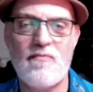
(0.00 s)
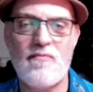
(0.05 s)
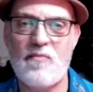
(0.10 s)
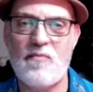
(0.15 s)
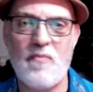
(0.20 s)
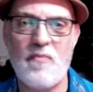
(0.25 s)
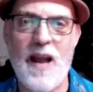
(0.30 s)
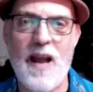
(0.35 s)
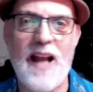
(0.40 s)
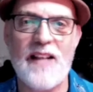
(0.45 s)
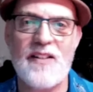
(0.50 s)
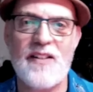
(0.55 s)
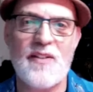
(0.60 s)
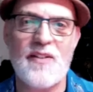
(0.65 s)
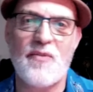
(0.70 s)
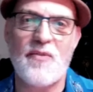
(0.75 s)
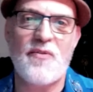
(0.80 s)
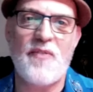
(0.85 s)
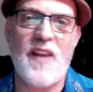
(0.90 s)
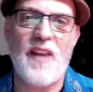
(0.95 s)

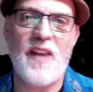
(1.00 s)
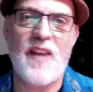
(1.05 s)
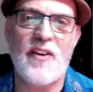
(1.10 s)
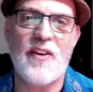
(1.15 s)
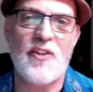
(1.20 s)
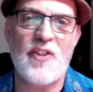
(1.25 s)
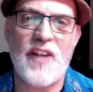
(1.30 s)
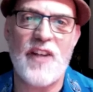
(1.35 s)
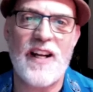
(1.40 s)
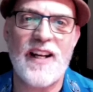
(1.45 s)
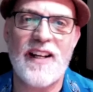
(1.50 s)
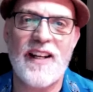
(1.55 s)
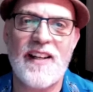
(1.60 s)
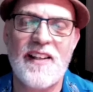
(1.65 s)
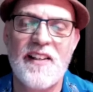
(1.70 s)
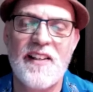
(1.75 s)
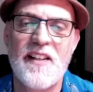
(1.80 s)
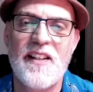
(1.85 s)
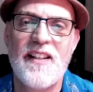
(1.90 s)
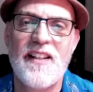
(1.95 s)
massive energetic
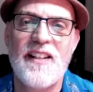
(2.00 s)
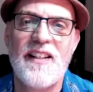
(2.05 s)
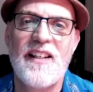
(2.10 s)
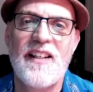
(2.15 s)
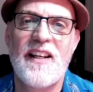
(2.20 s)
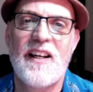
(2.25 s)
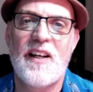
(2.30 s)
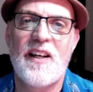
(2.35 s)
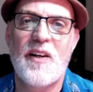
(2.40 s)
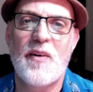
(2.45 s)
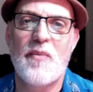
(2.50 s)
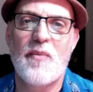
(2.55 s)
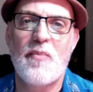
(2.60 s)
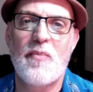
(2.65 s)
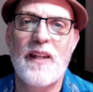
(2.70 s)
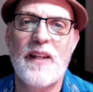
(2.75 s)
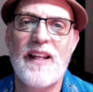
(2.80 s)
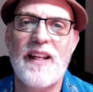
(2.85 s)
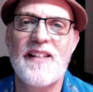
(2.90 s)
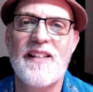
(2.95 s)

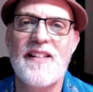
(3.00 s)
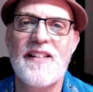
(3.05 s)
place.